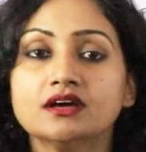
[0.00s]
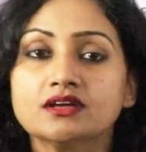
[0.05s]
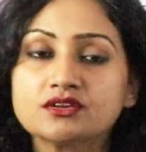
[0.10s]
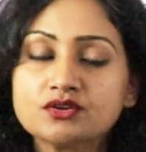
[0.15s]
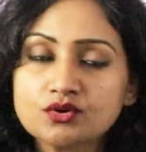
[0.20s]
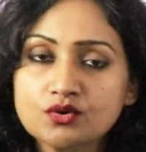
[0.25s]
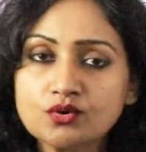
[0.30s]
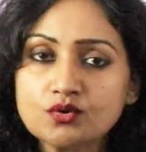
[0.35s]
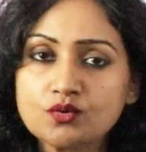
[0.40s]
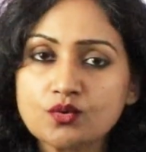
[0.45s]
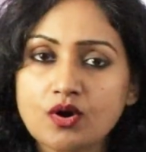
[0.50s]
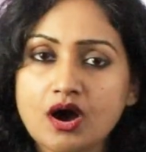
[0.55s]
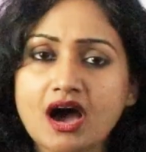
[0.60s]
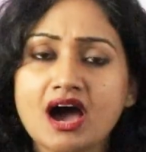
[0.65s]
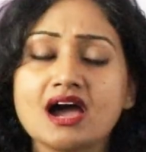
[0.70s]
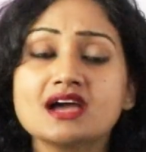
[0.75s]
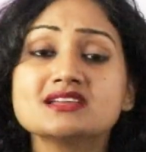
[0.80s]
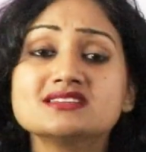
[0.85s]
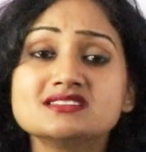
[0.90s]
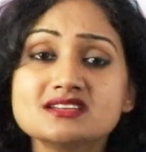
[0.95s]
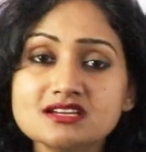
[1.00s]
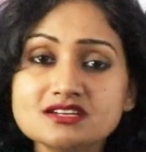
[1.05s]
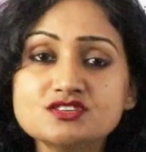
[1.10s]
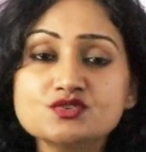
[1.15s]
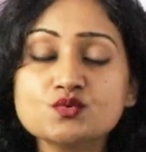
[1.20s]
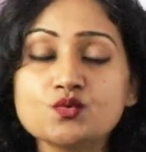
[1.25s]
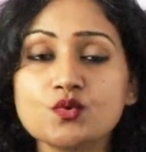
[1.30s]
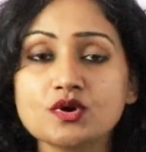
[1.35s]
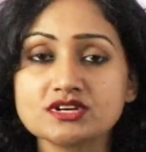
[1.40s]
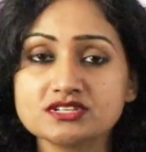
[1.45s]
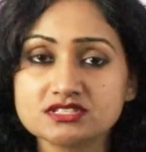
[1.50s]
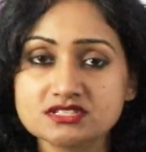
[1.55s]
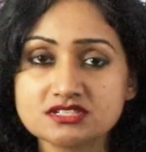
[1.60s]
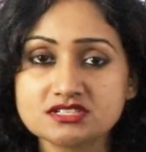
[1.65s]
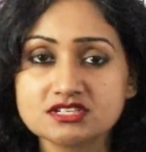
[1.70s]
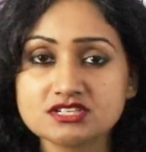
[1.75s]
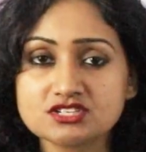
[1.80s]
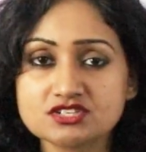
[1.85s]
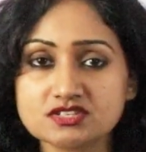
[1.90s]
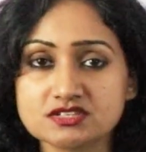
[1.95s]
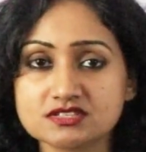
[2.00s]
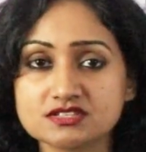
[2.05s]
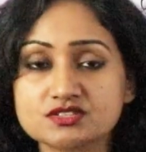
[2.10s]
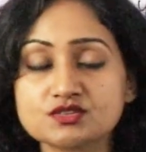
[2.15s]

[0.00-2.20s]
No, I did wash the dishes.